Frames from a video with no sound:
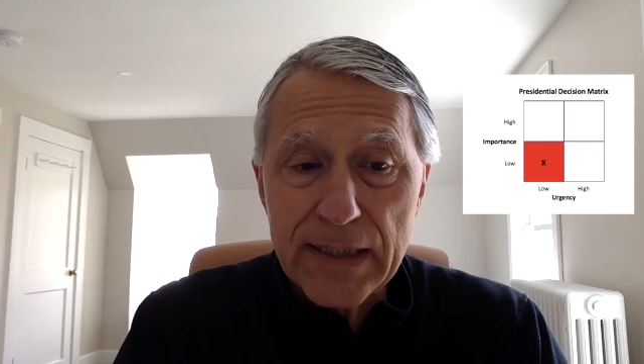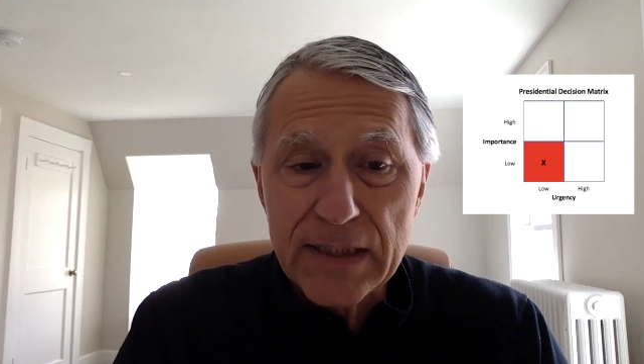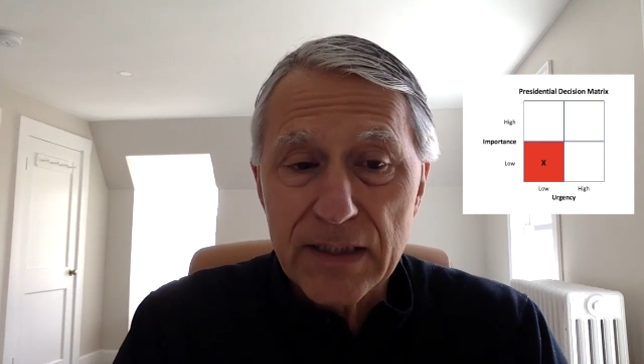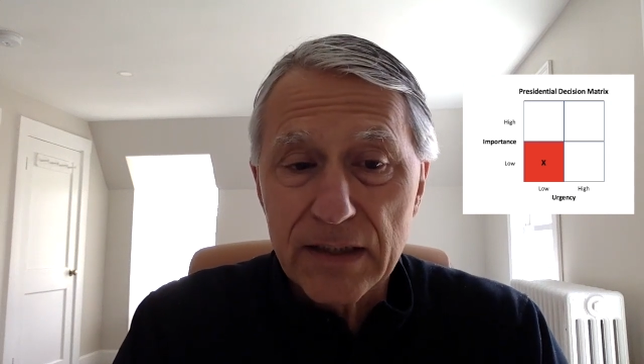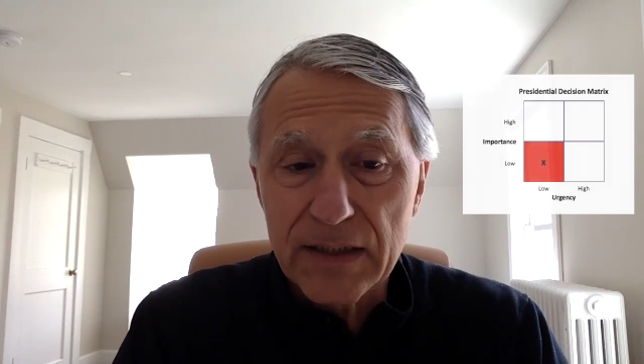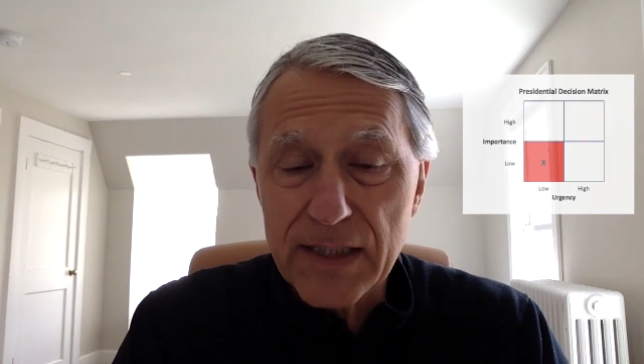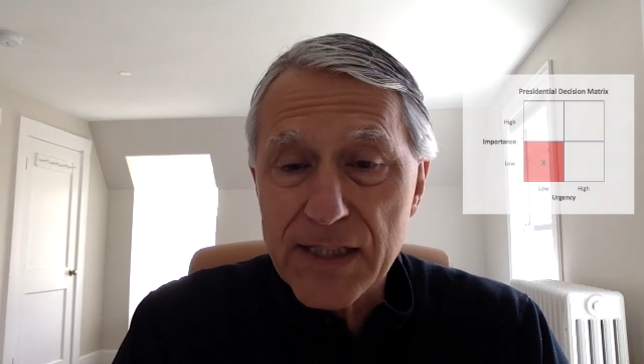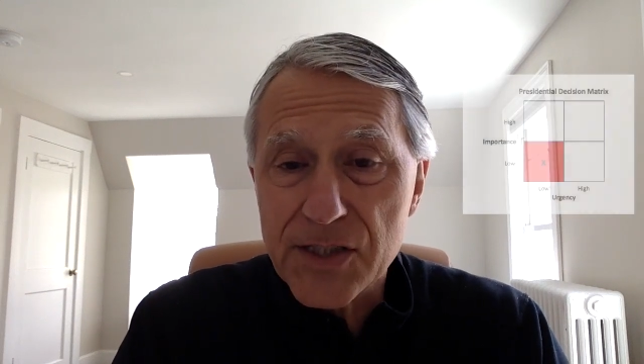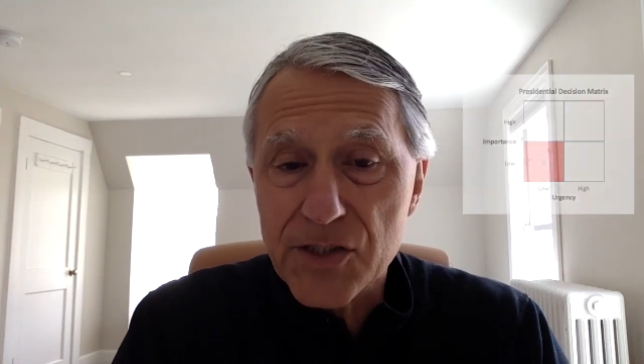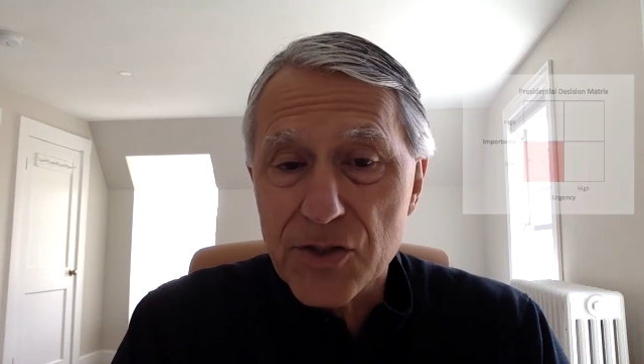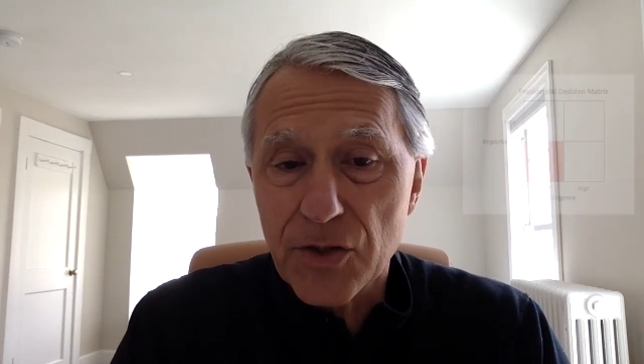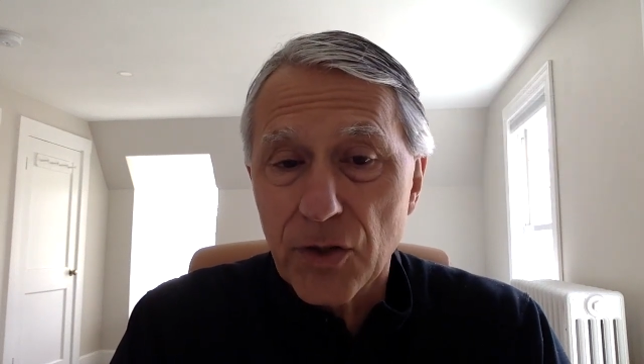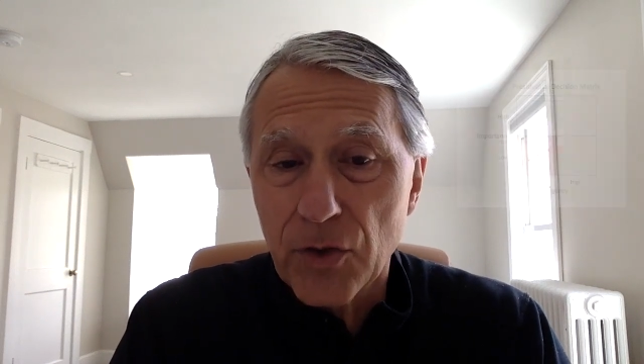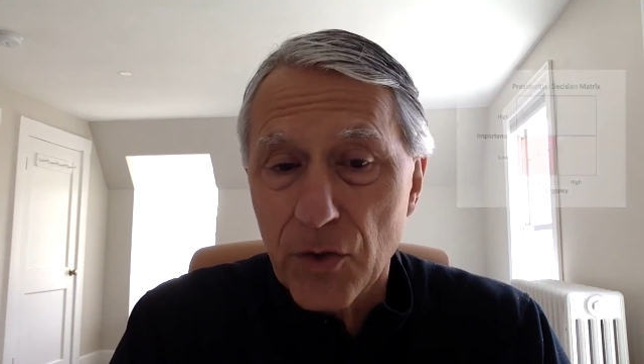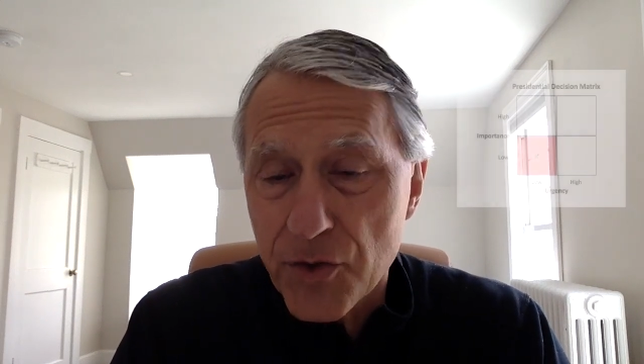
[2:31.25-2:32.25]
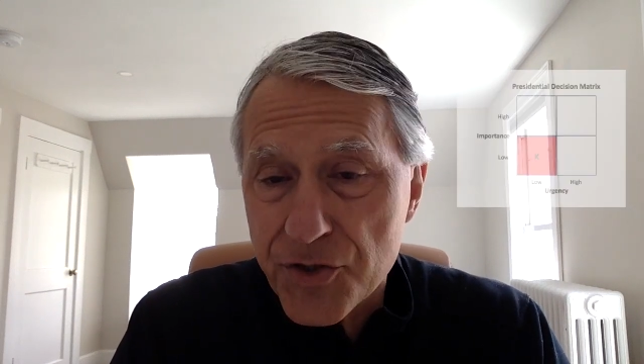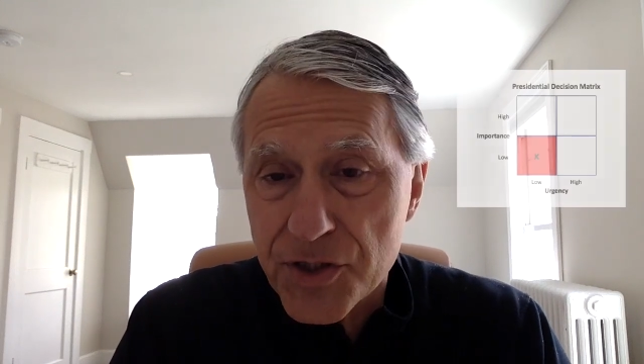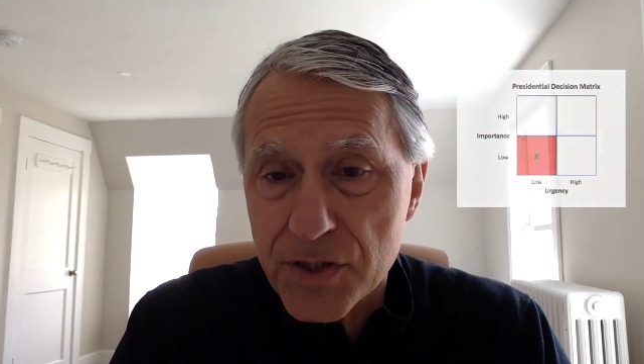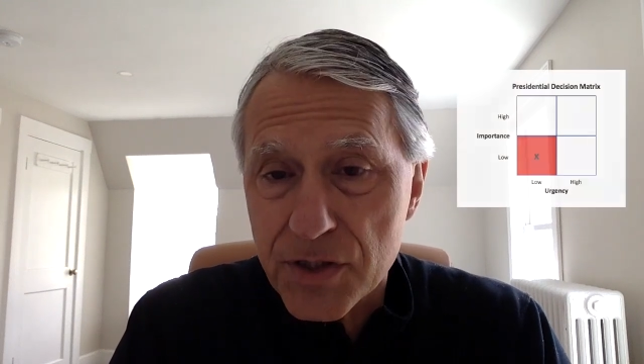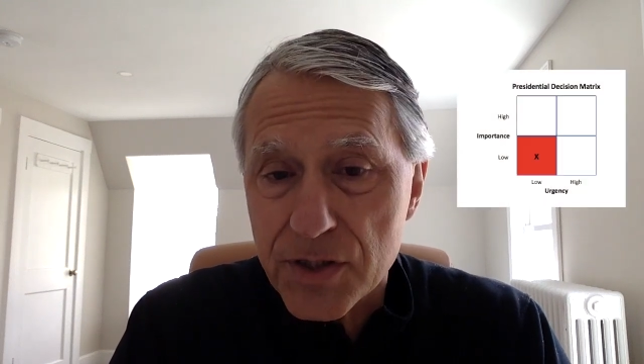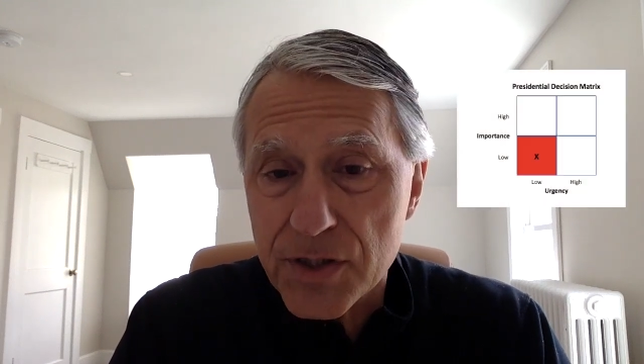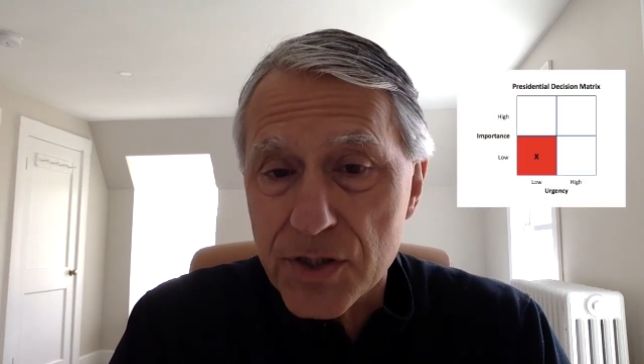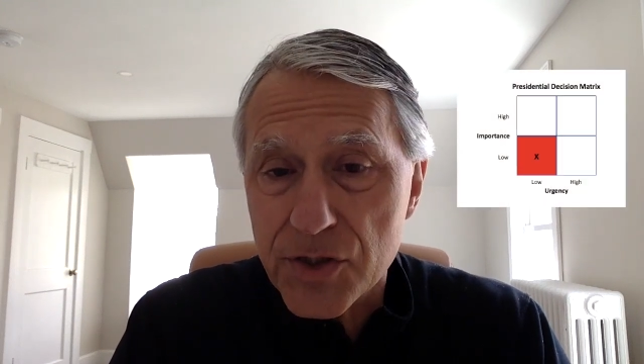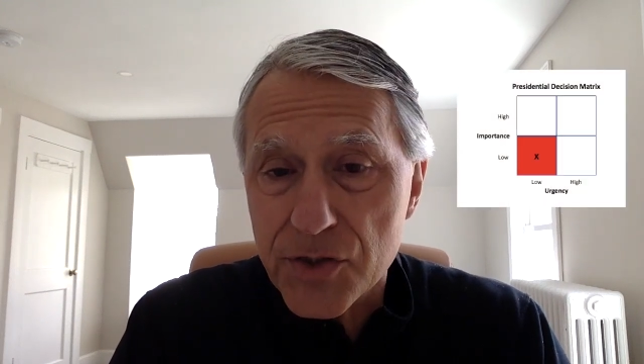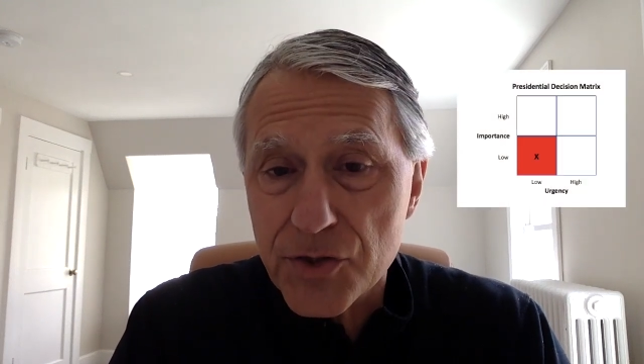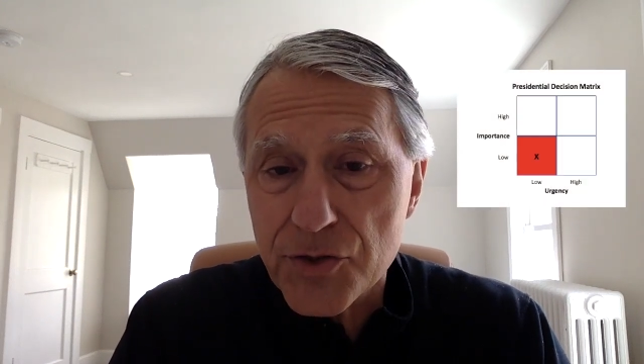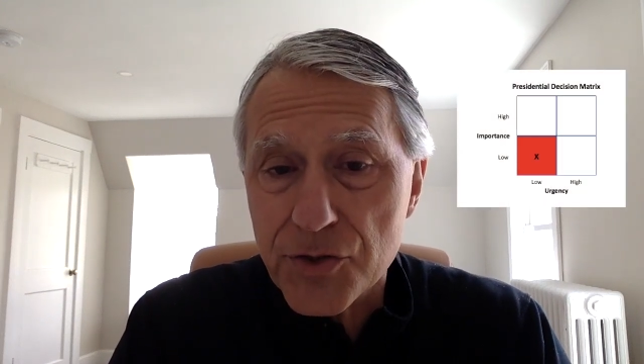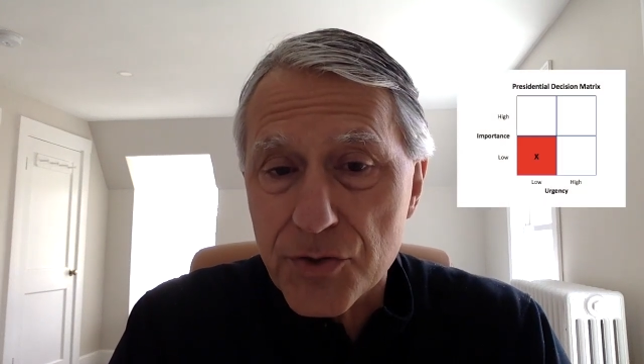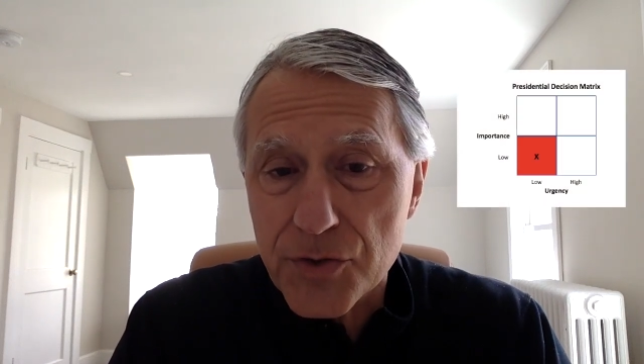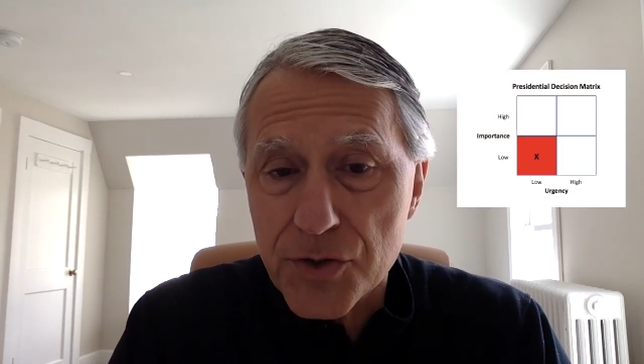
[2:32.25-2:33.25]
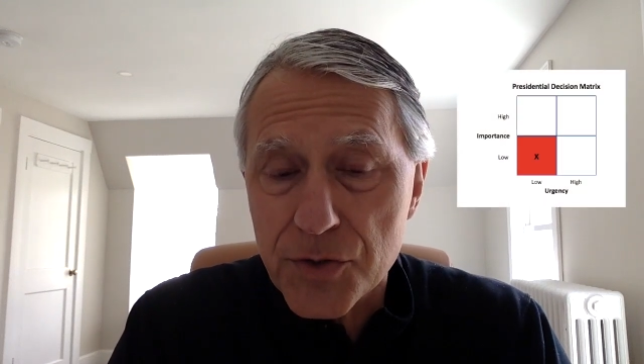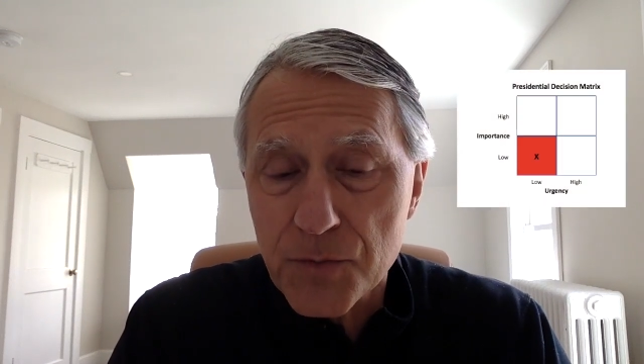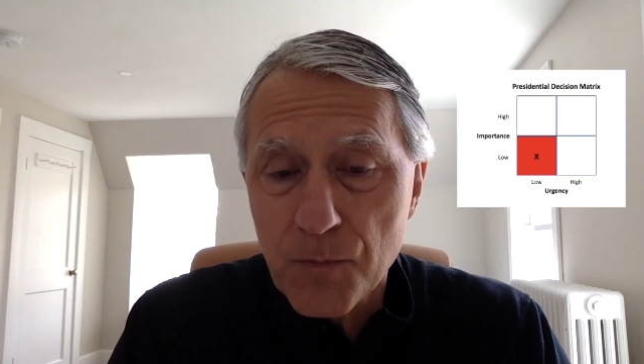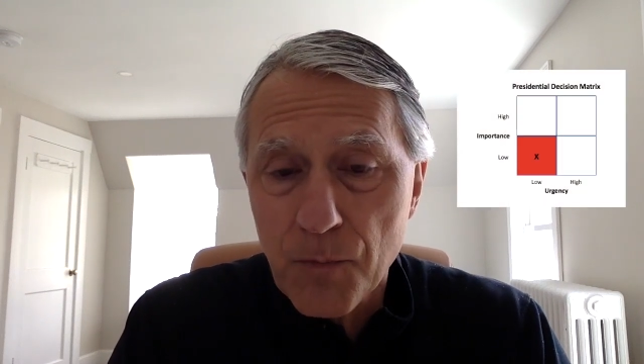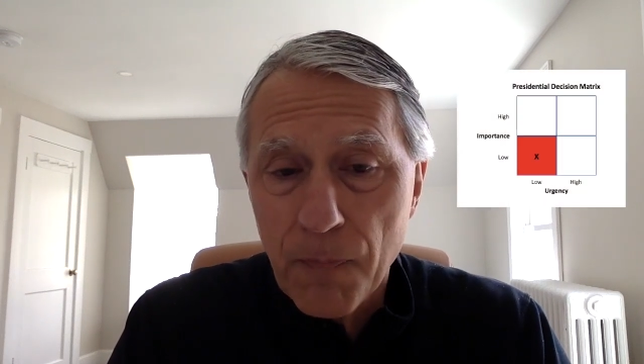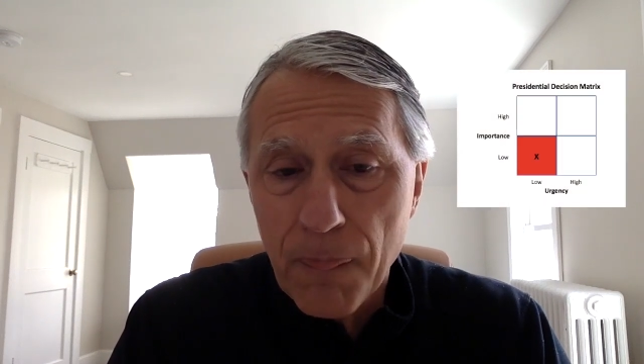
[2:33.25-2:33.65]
and the least urgent decisions.